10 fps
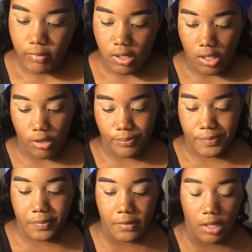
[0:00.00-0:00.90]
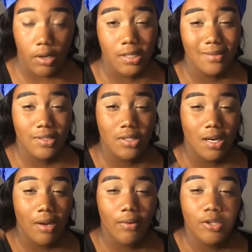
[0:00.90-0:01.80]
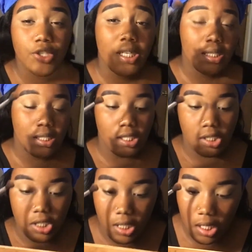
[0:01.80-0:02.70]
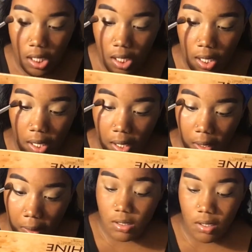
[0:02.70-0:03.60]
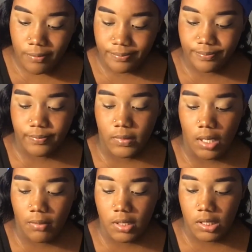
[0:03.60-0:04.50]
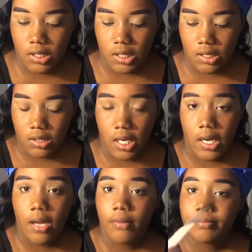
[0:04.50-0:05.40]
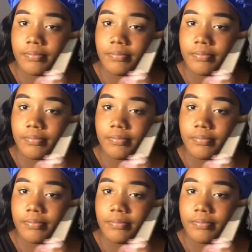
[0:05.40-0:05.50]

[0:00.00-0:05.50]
You know, I just have to start out with a transition. So I'm really stressed right now.